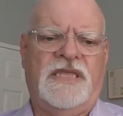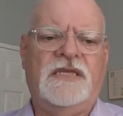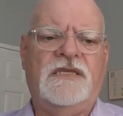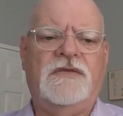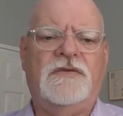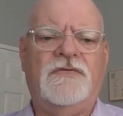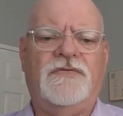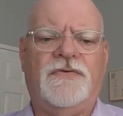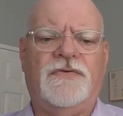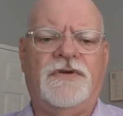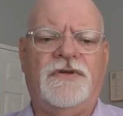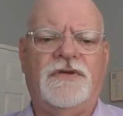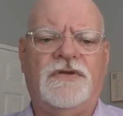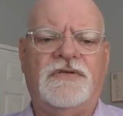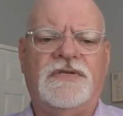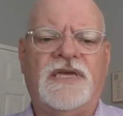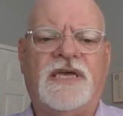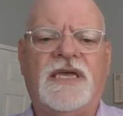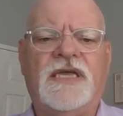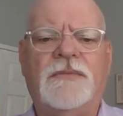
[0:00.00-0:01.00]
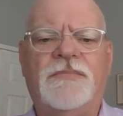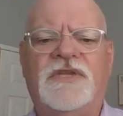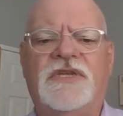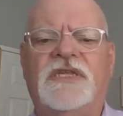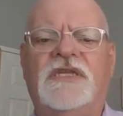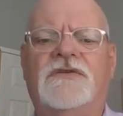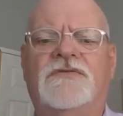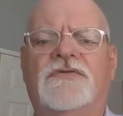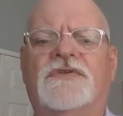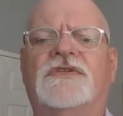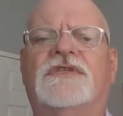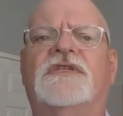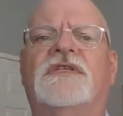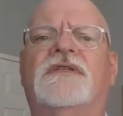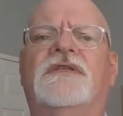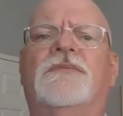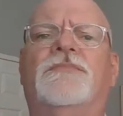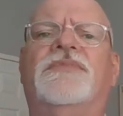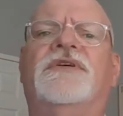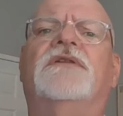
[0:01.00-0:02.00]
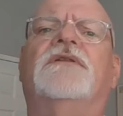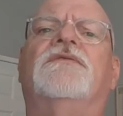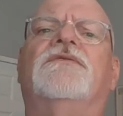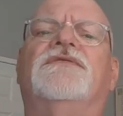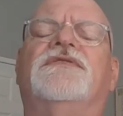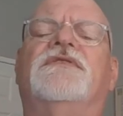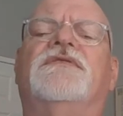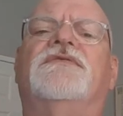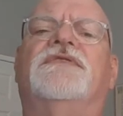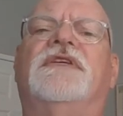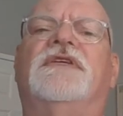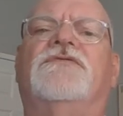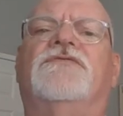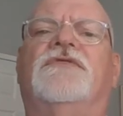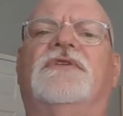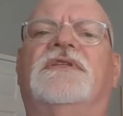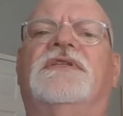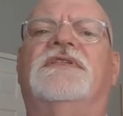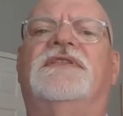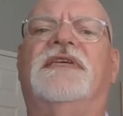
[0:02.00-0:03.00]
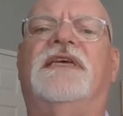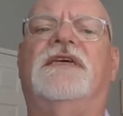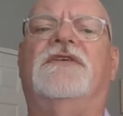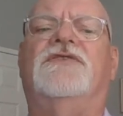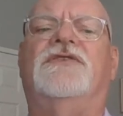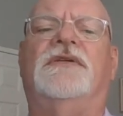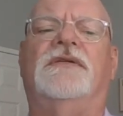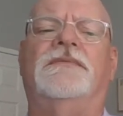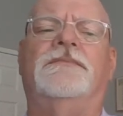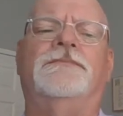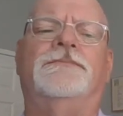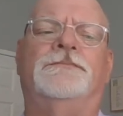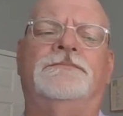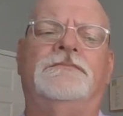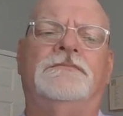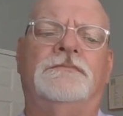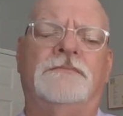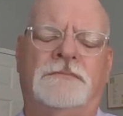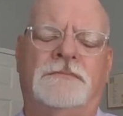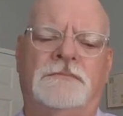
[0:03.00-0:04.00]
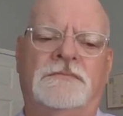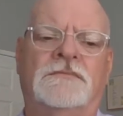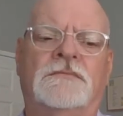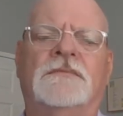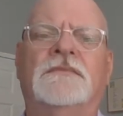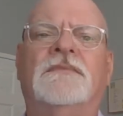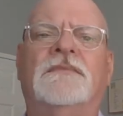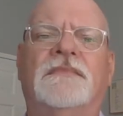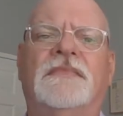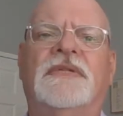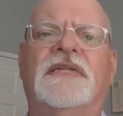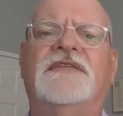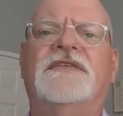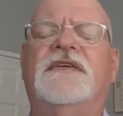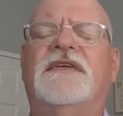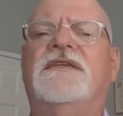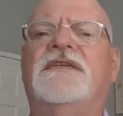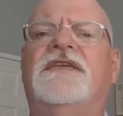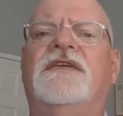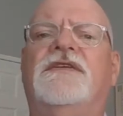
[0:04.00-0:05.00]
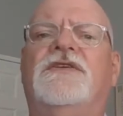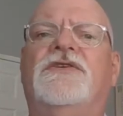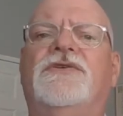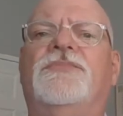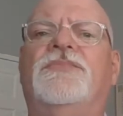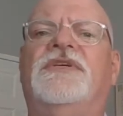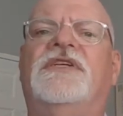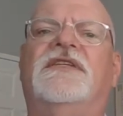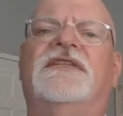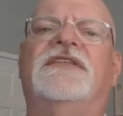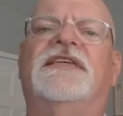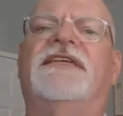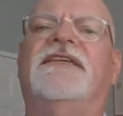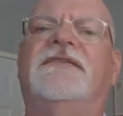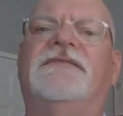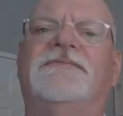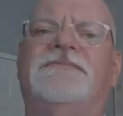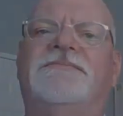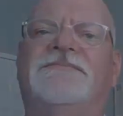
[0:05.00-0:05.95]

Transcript: Thank you for your time and interest in the pillars of centralization. Let's continue building.